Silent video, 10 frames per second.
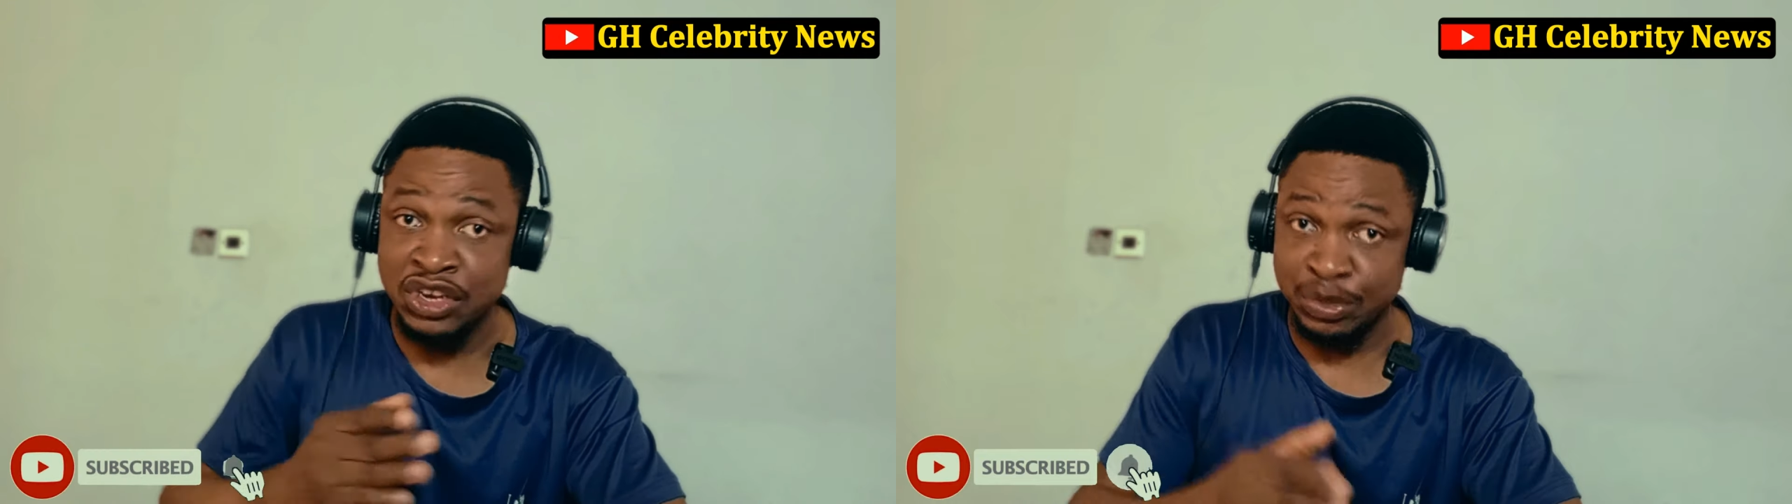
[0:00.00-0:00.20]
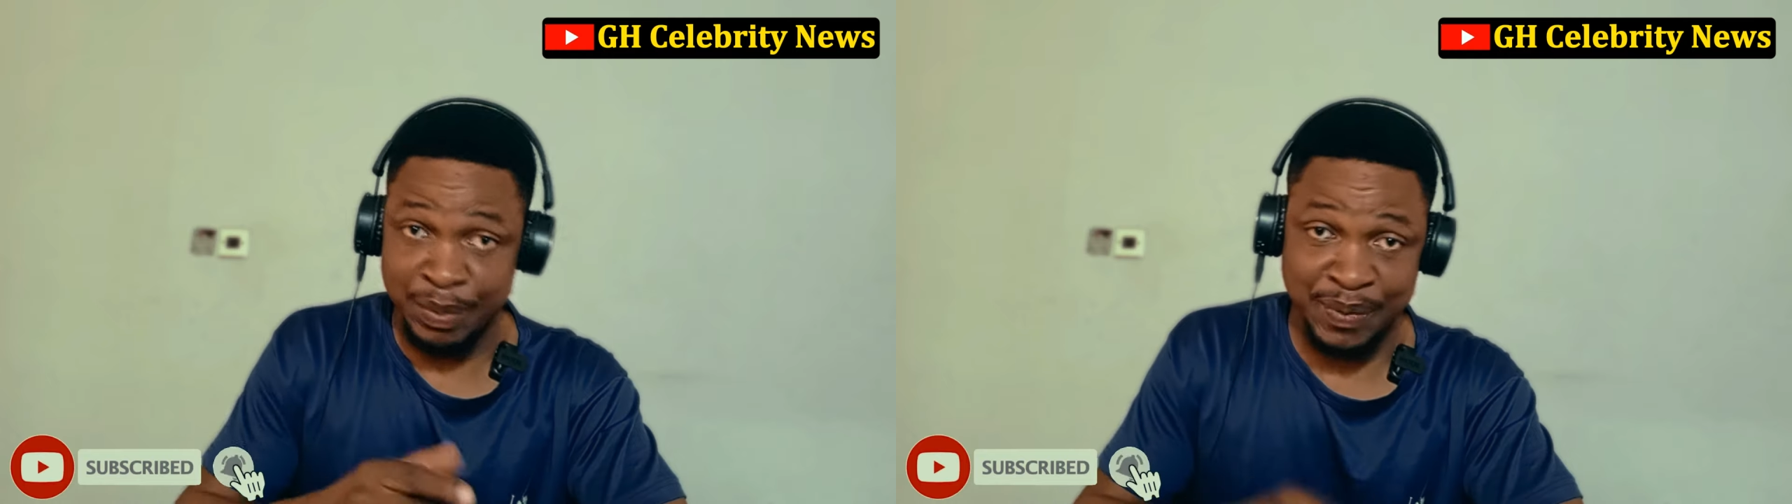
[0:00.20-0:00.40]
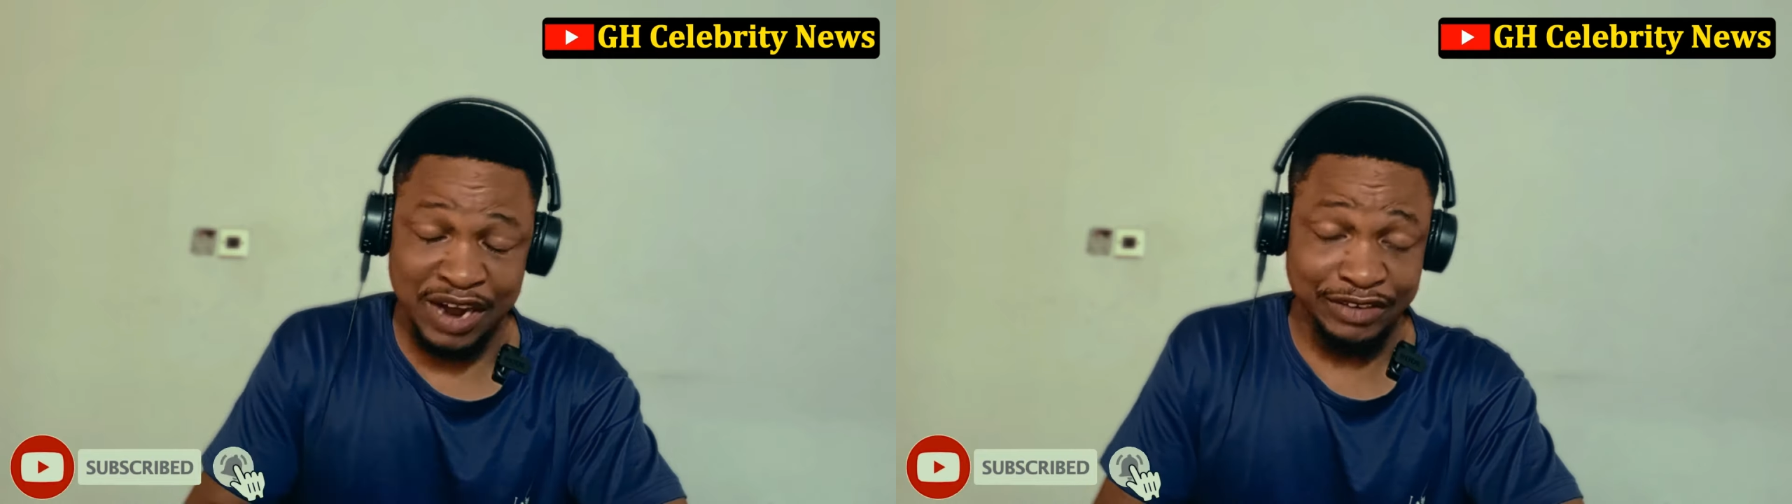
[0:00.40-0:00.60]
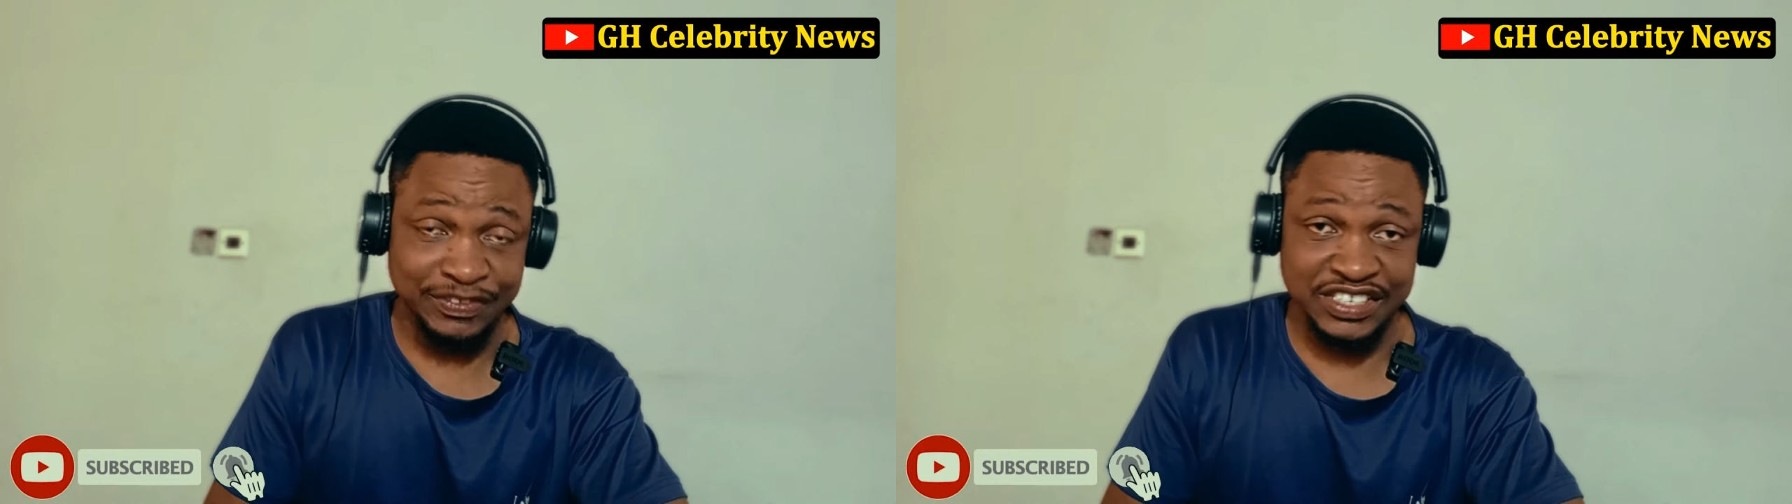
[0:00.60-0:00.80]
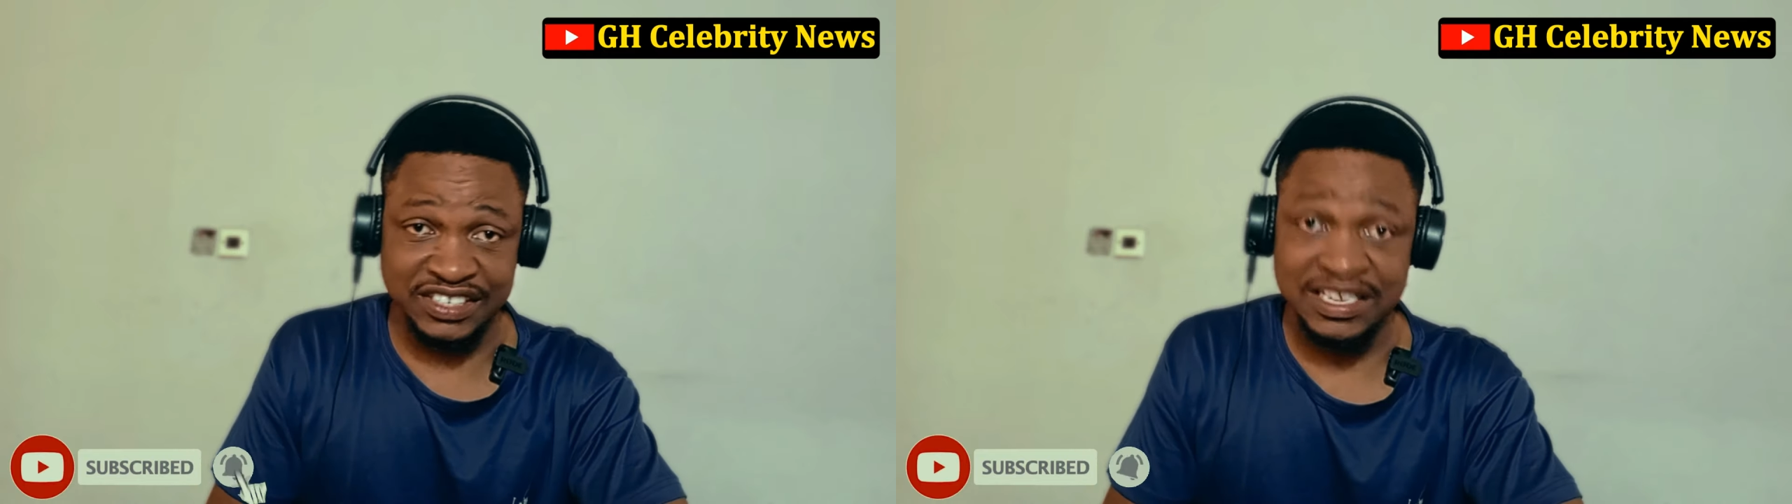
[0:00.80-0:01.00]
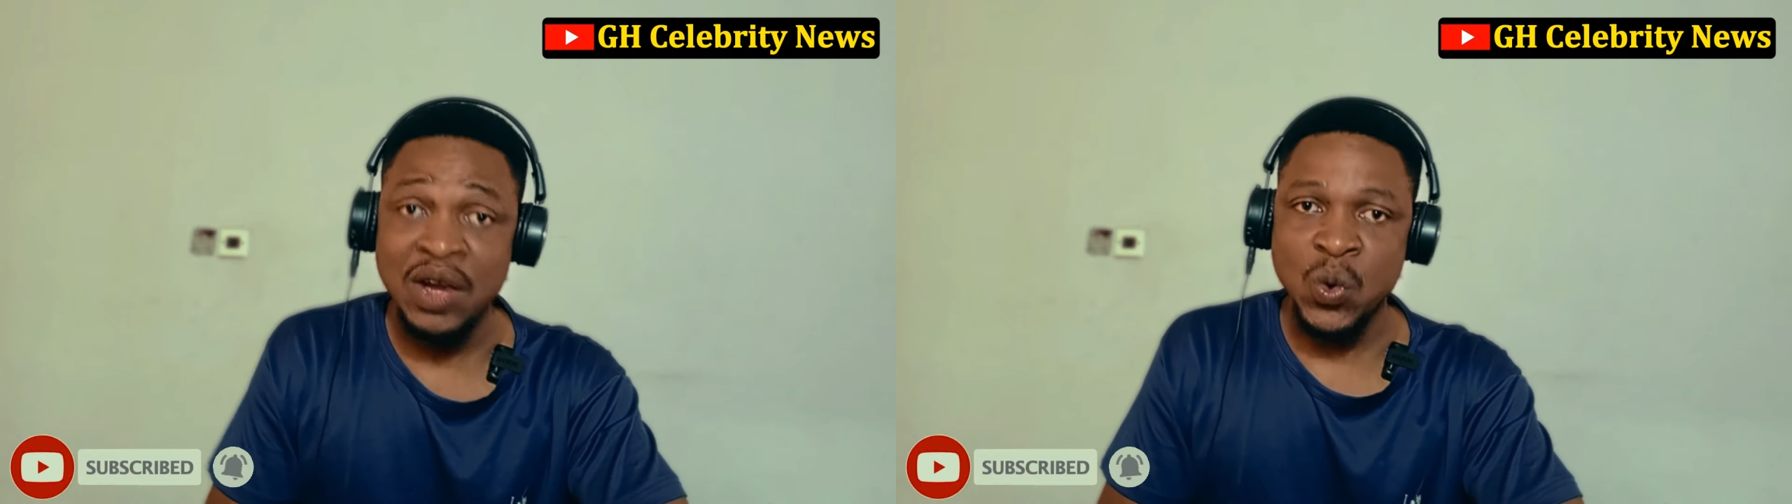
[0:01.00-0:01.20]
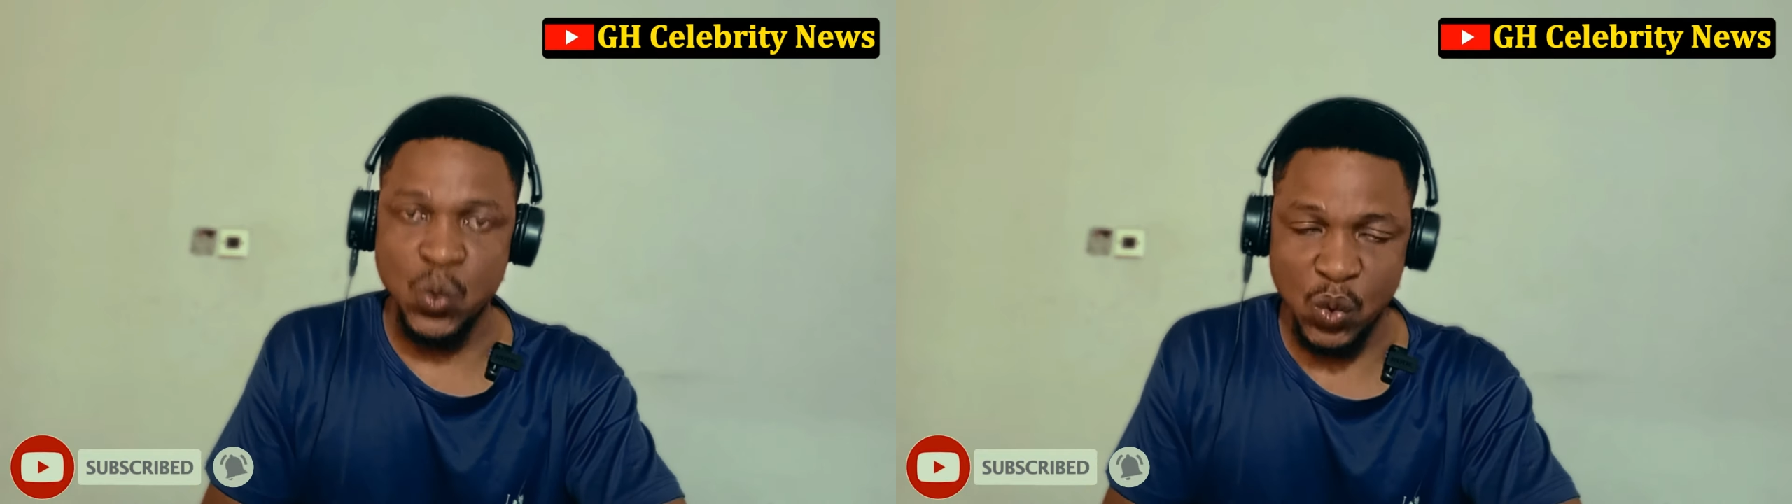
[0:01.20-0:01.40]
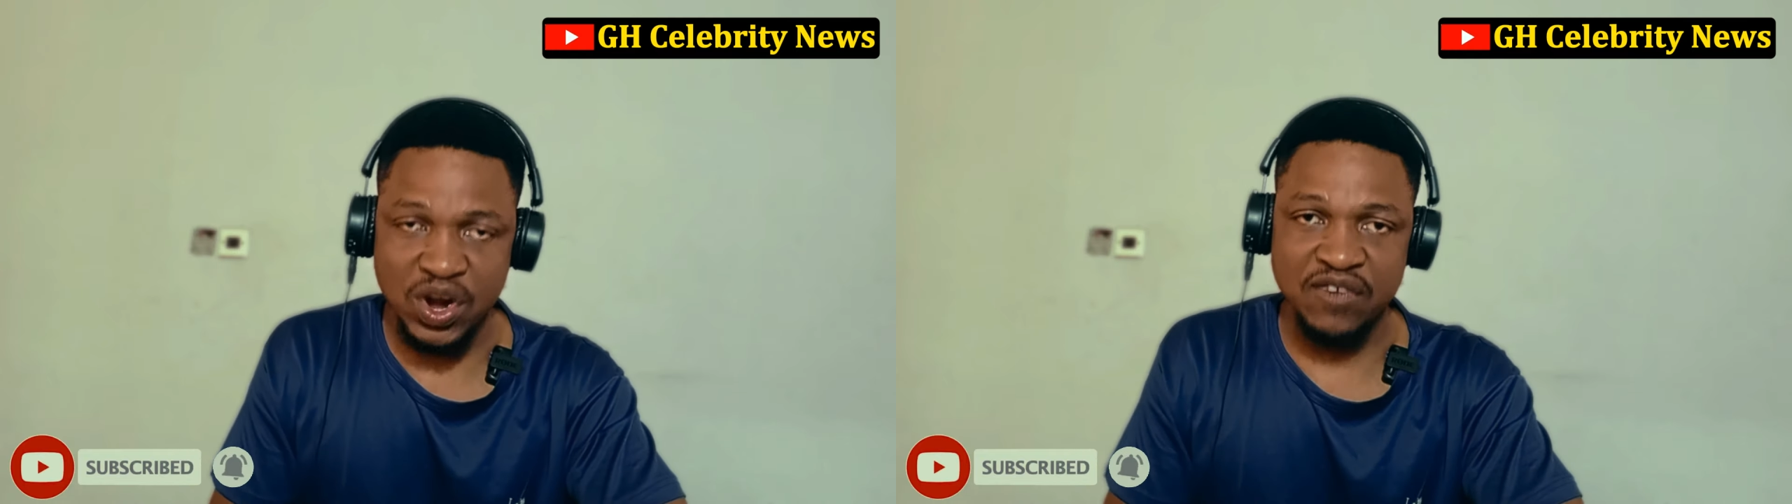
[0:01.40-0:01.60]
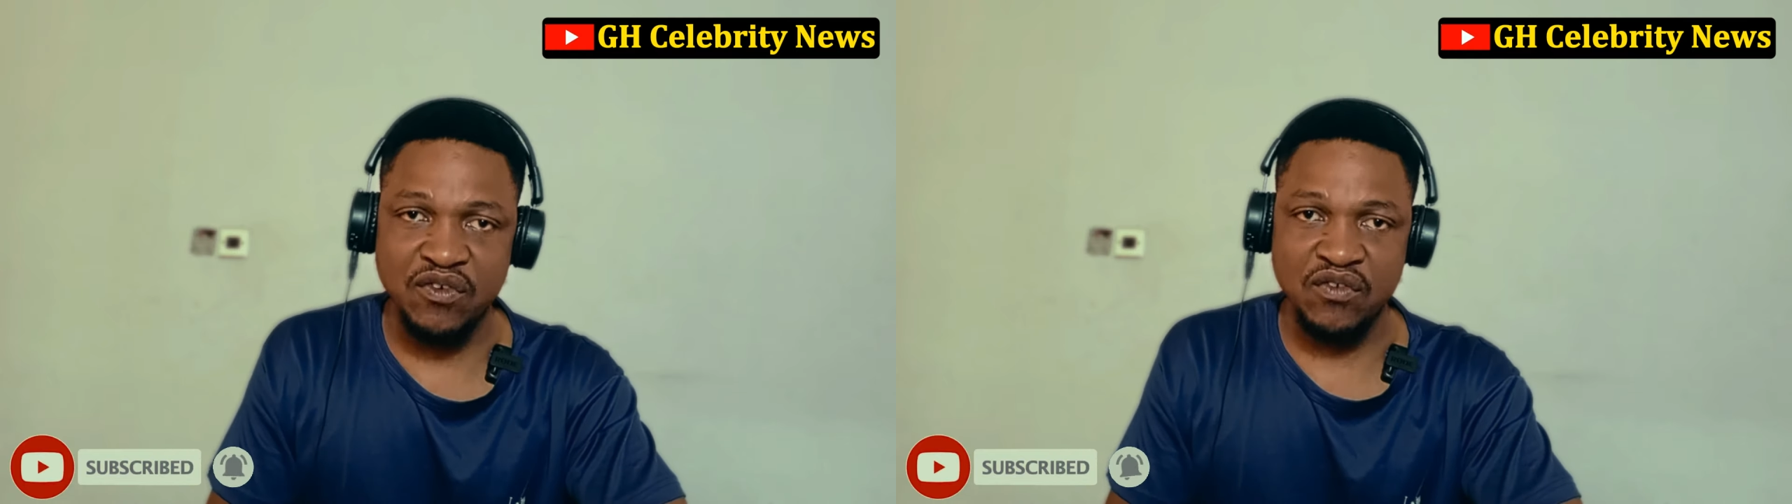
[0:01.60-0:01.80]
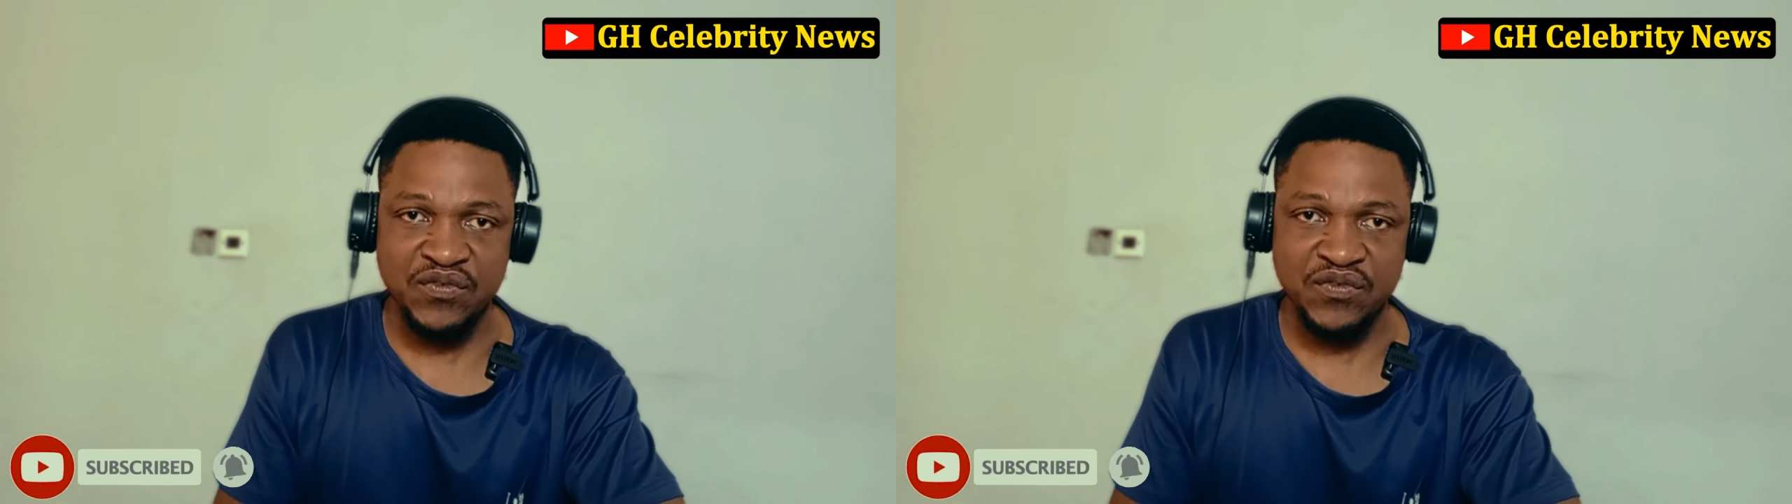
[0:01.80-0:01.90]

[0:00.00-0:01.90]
to be part of this wonderful